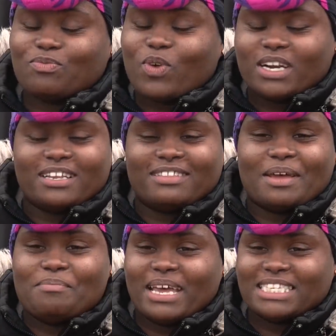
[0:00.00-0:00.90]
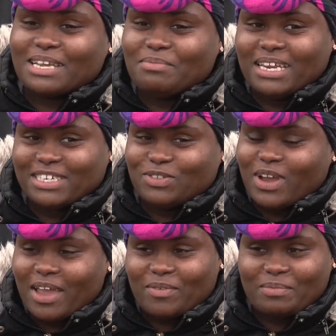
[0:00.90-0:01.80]
one of the best comedians you
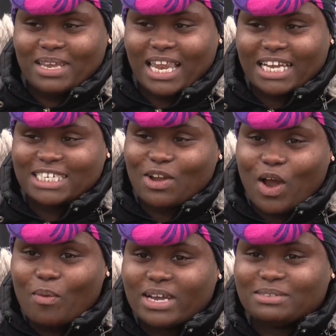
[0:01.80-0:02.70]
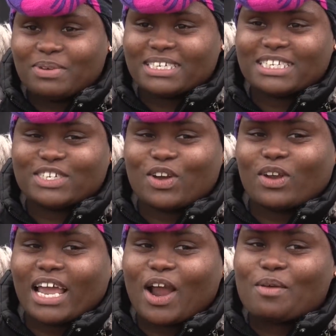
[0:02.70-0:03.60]
could ever meet. Like, she always busted a
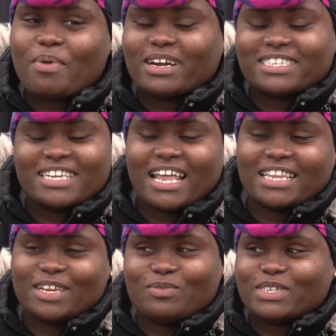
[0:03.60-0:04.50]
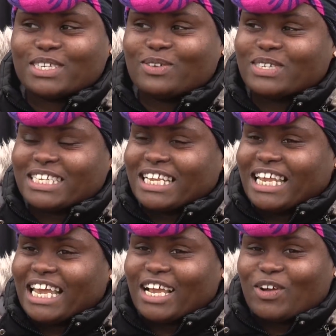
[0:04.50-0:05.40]
joke. Like, her personality was so
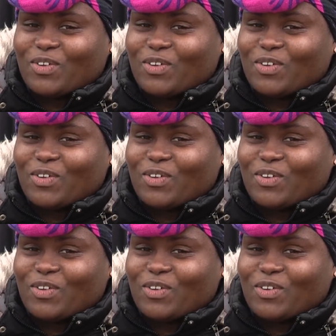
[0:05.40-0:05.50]
silly and